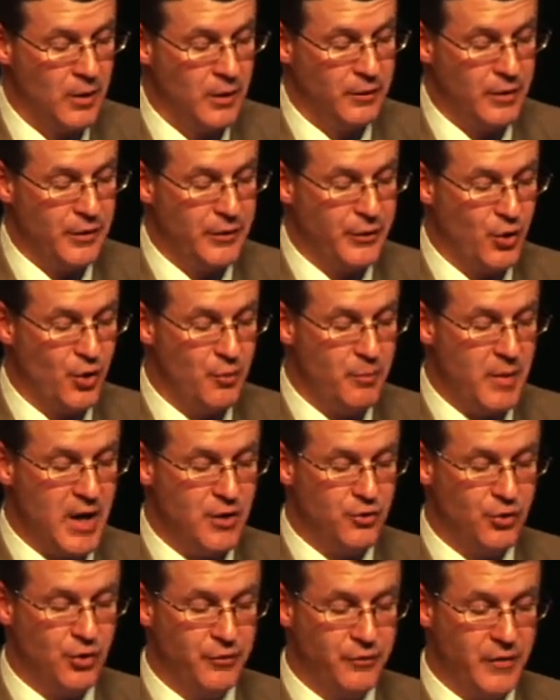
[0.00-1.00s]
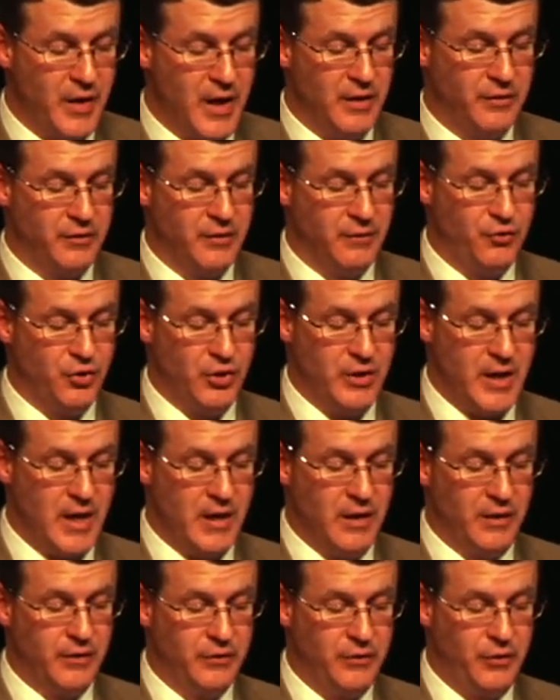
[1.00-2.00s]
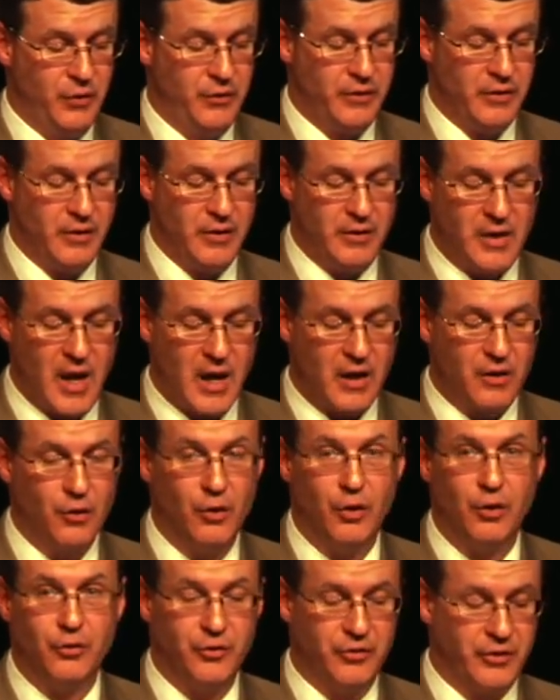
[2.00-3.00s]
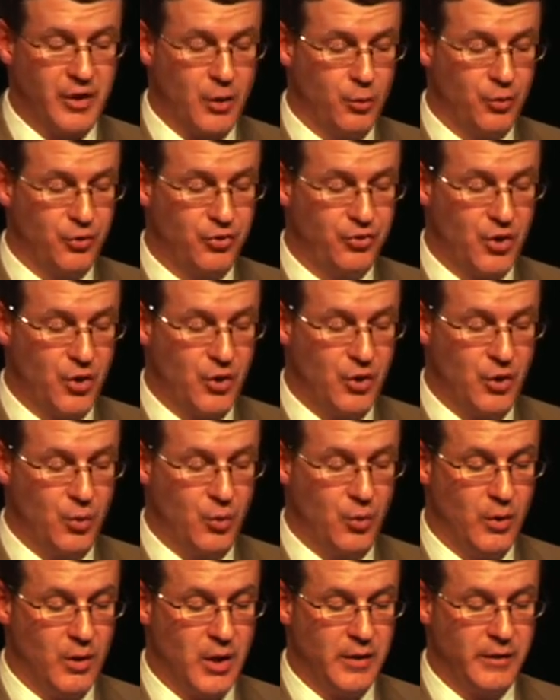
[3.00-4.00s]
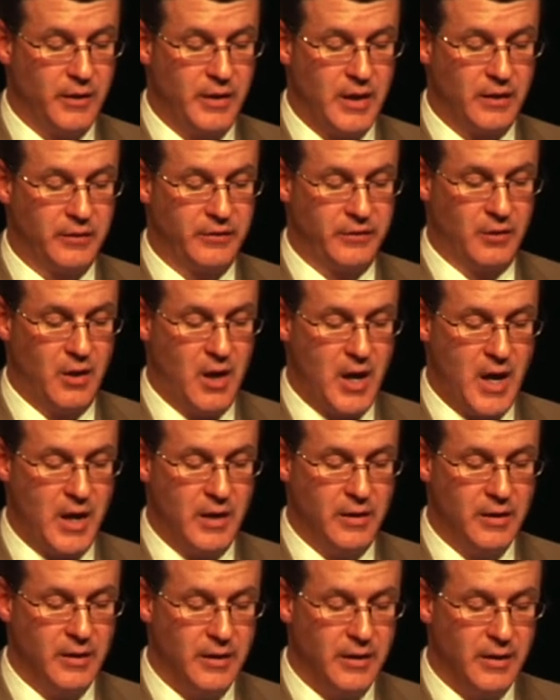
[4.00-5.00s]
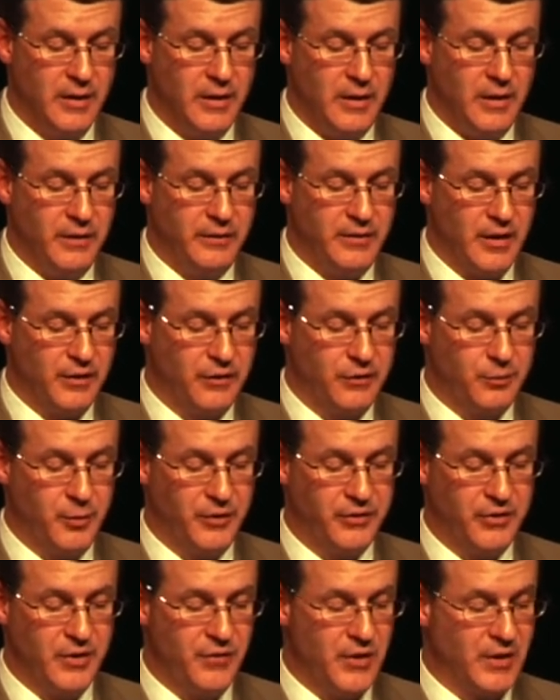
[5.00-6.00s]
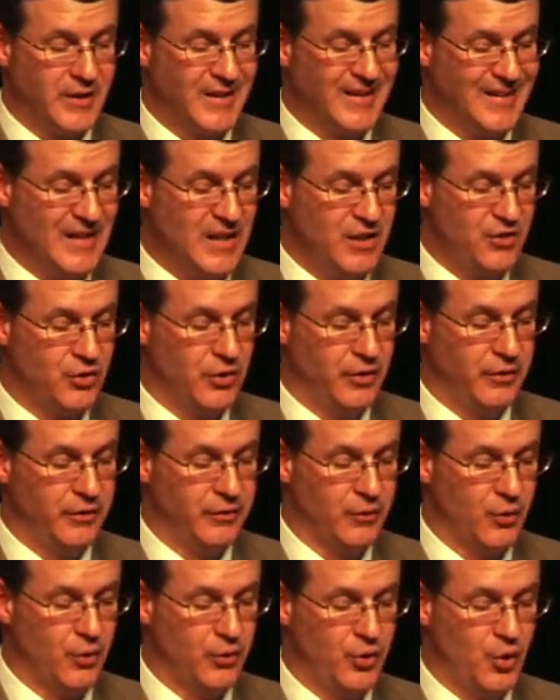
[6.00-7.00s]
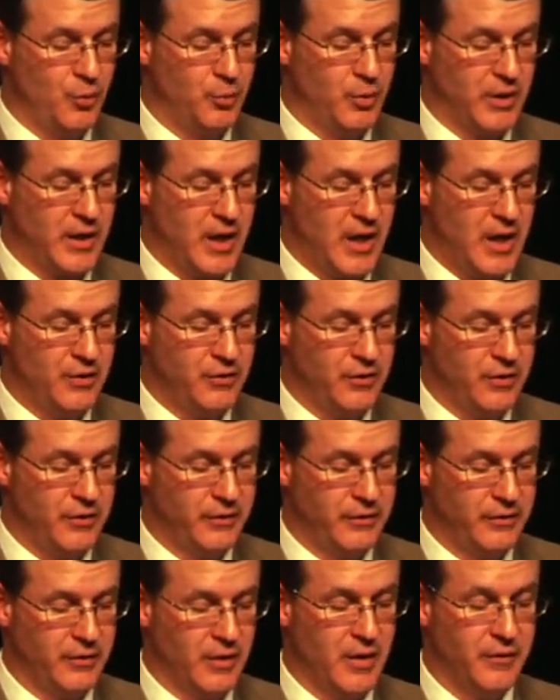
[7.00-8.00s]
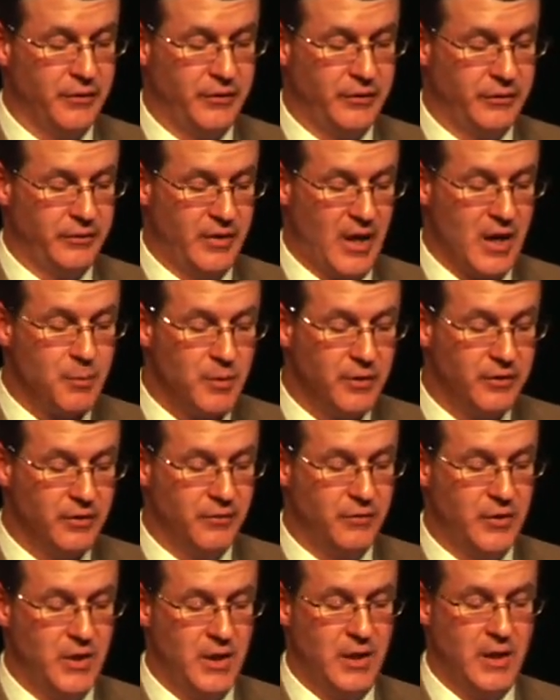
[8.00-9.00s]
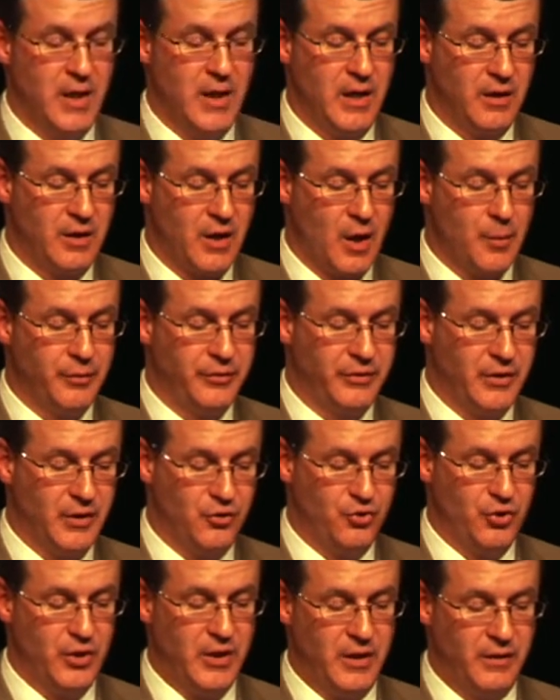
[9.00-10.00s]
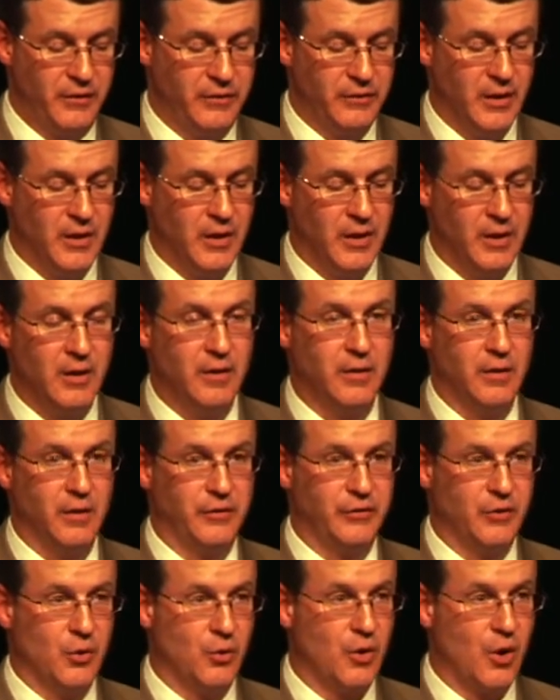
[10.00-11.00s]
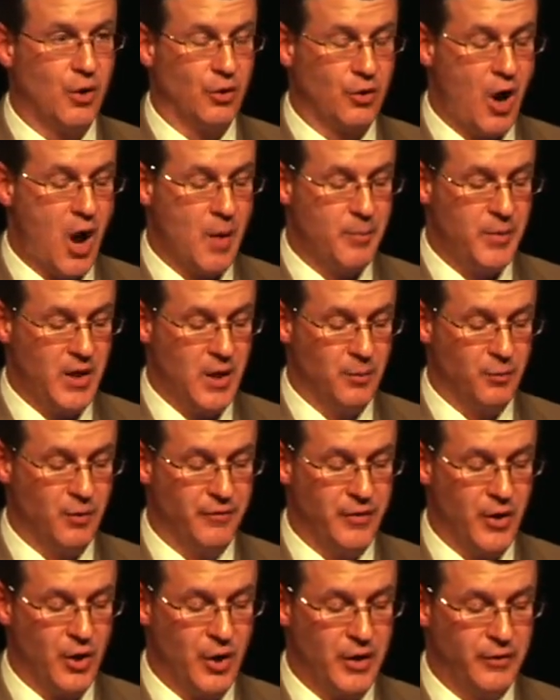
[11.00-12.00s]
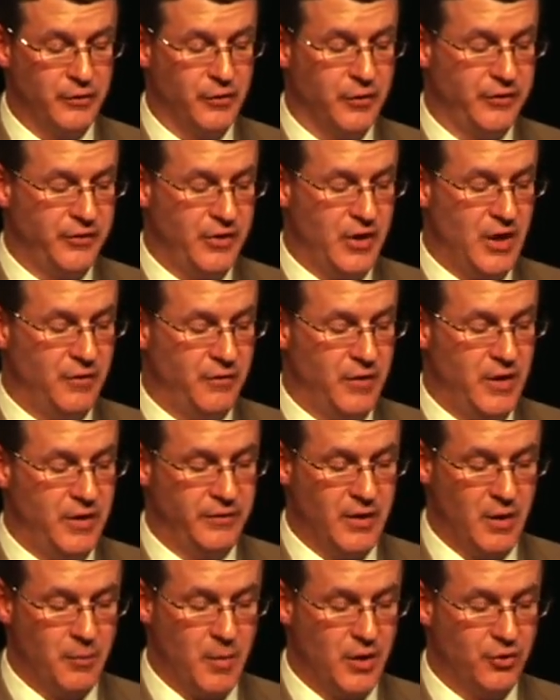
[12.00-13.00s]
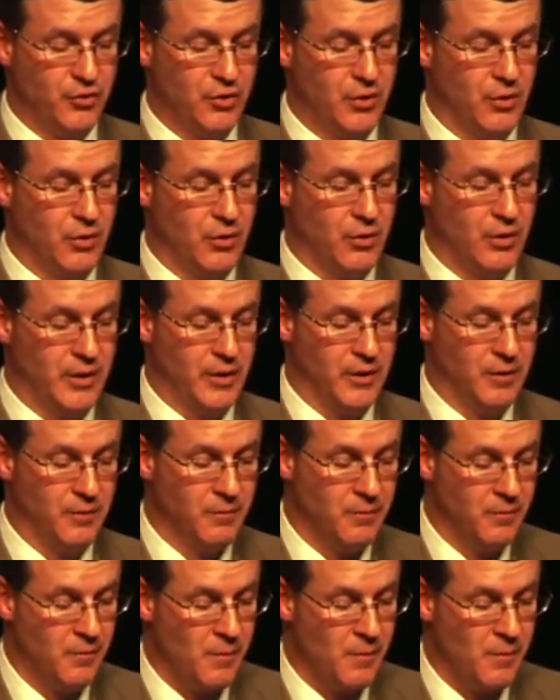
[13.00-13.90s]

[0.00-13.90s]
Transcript: The third major advance of genetics, using the technologies I will show you on the next slide, is that specific deletions or duplications of segments of DNA encompassing genes, the so-called copy number variants or CNVs I mentioned earlier,